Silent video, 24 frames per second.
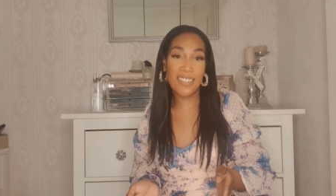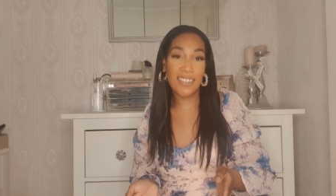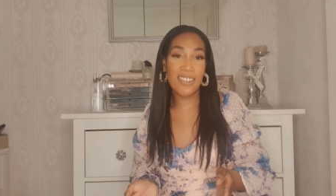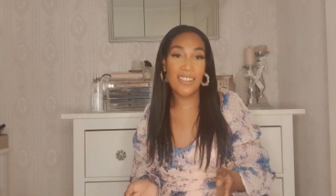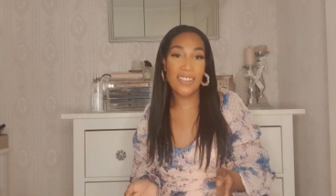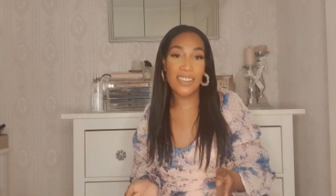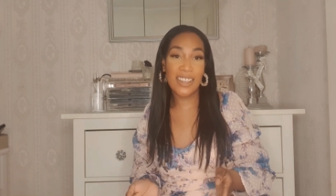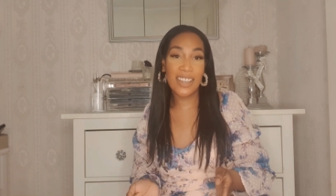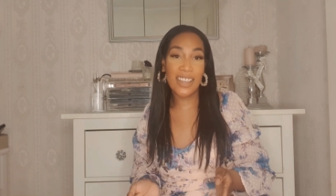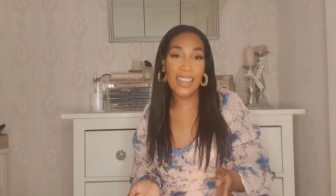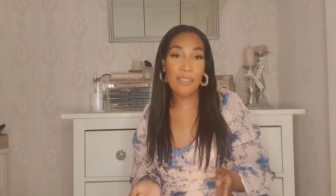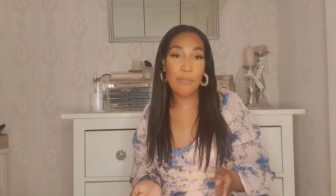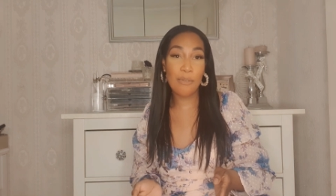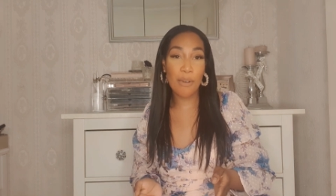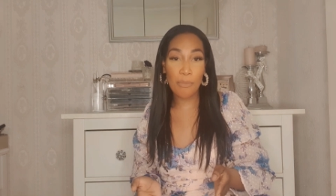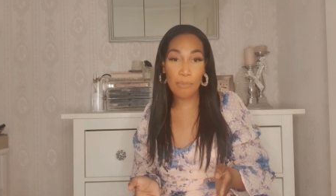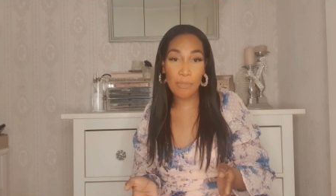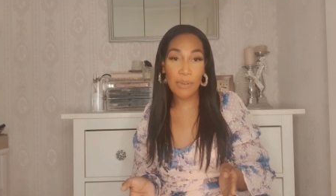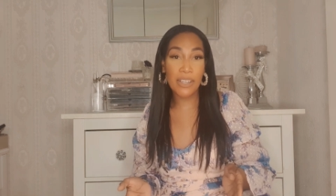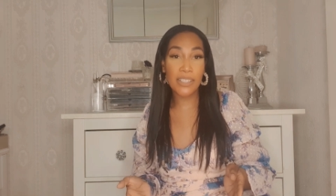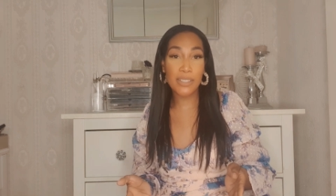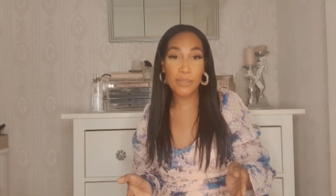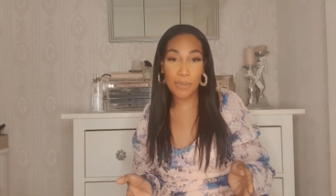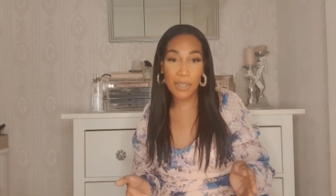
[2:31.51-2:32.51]
Okay, 1
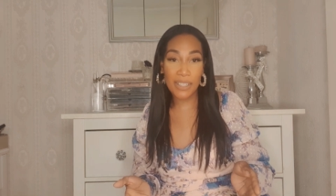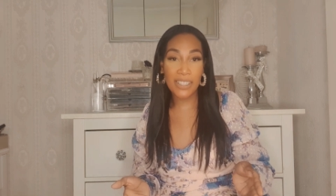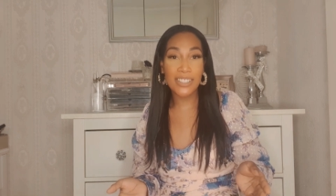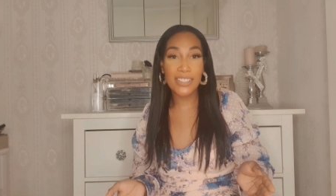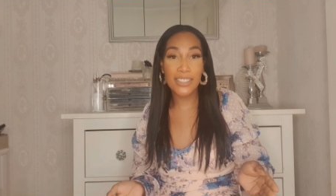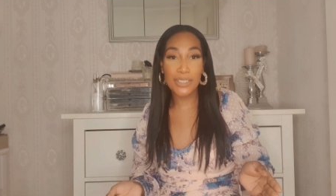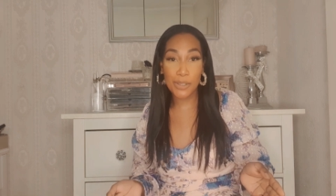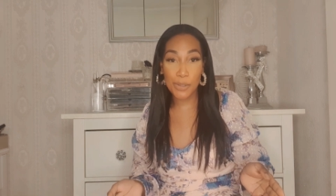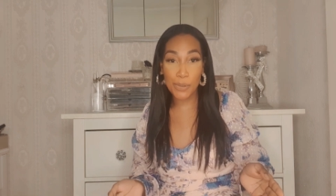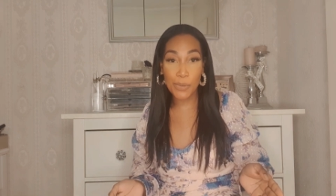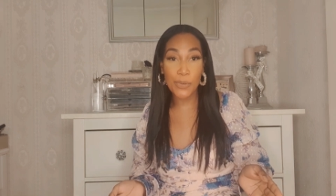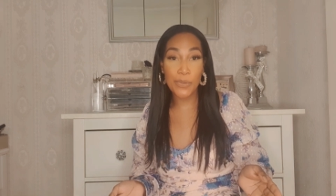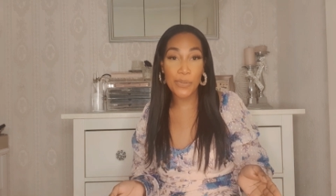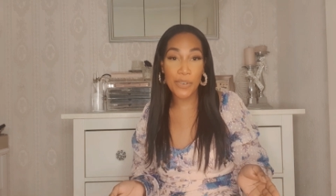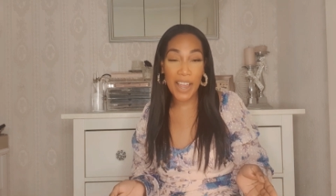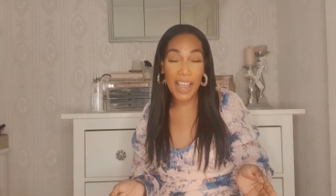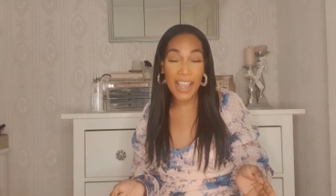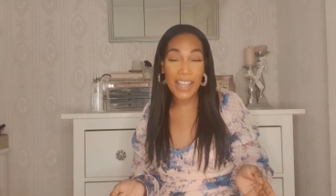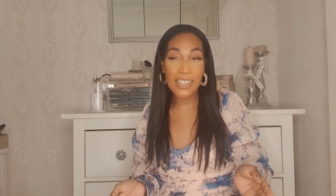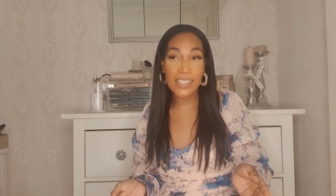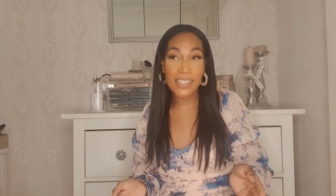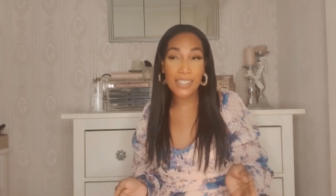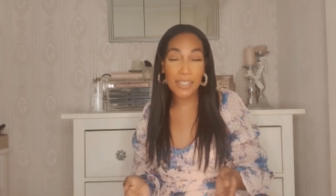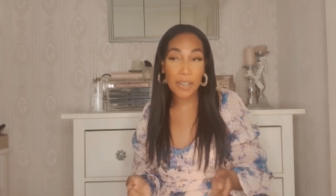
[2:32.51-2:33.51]
+ 1 is 2,
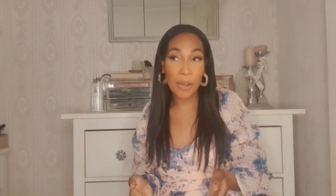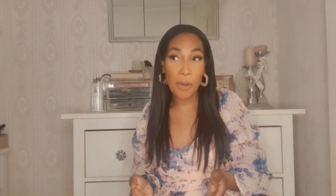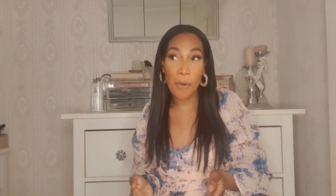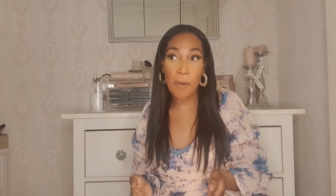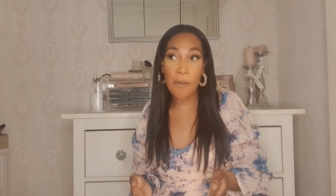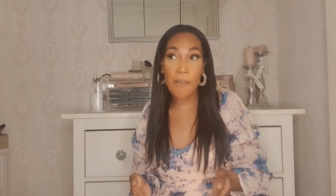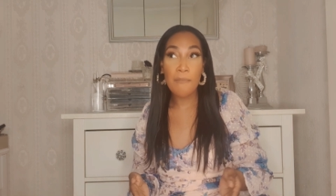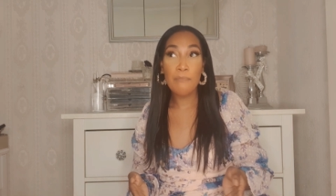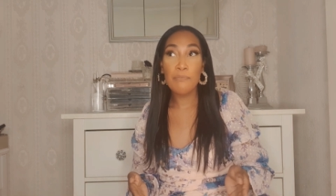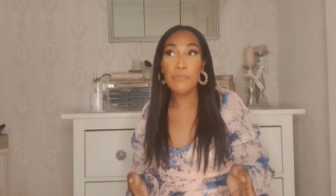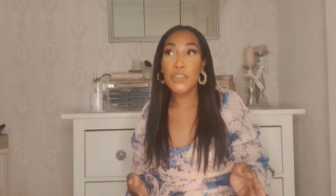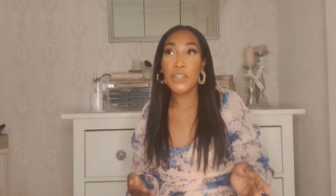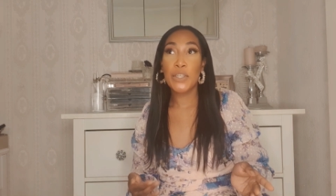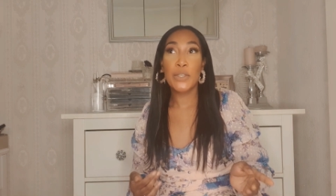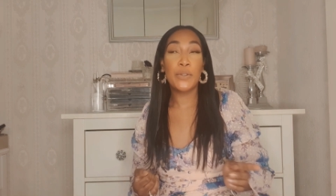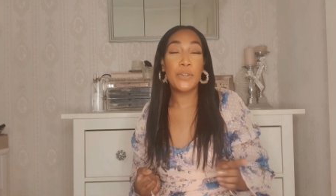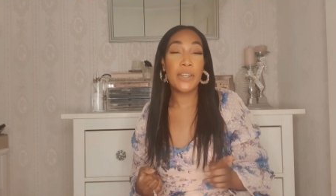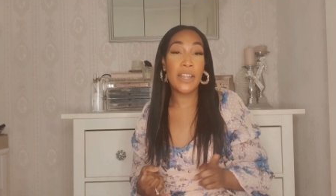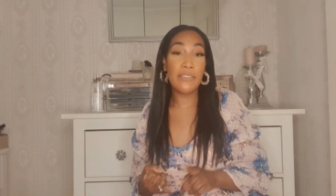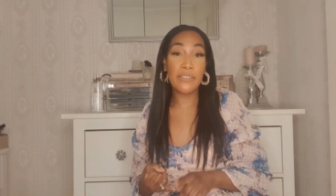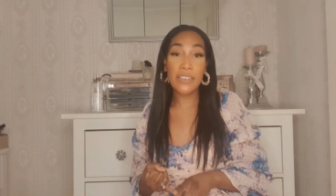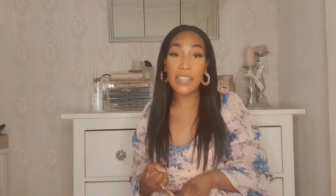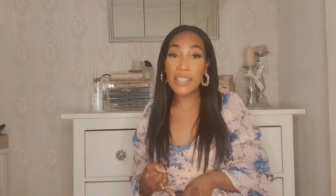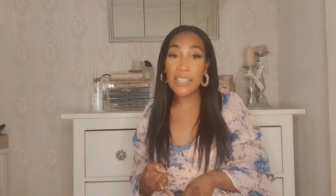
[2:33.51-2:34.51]
right? So you
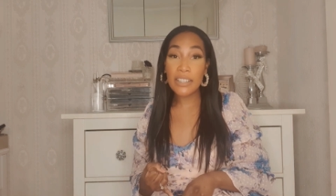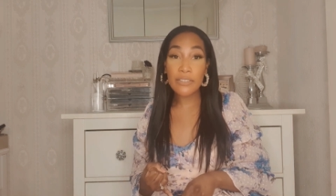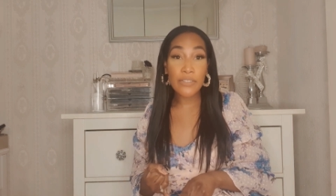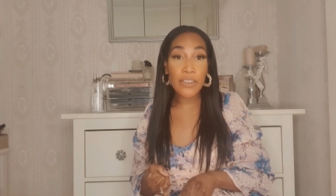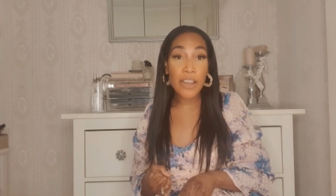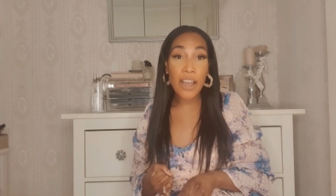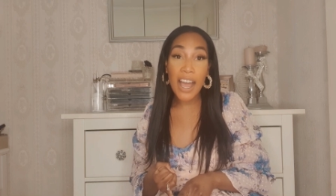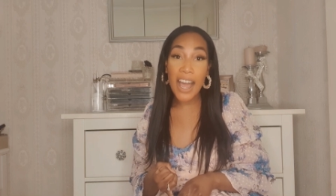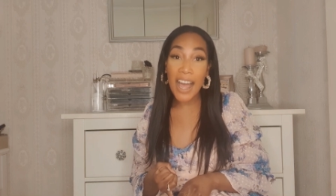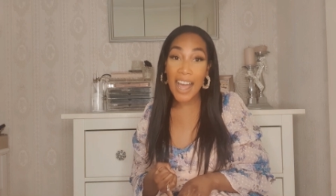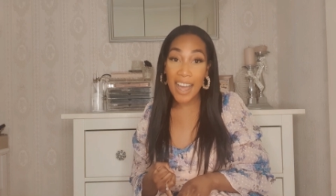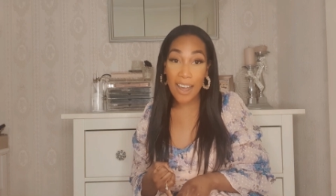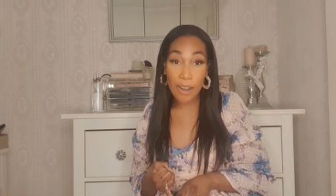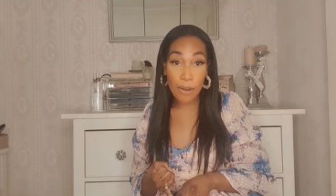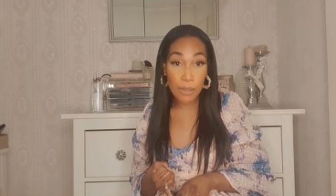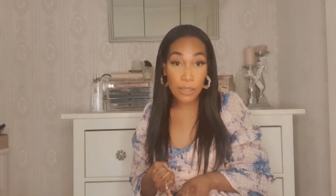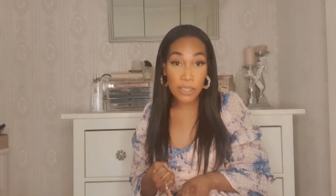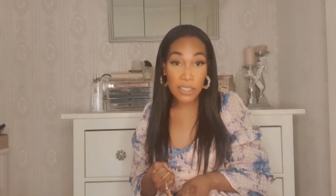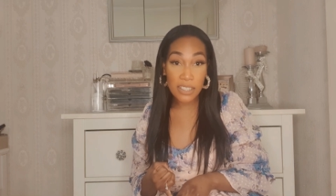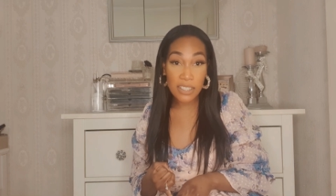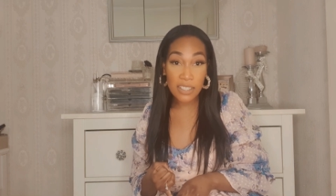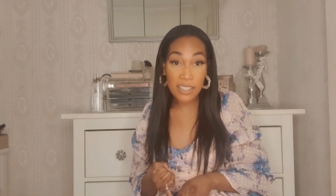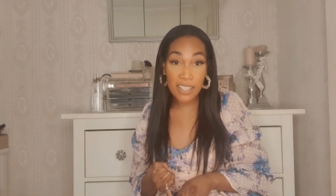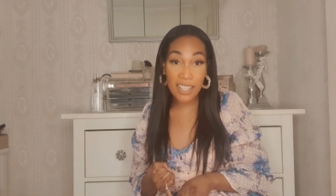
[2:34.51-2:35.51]
never leave your
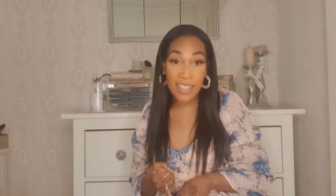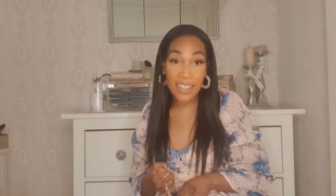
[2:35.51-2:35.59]
house.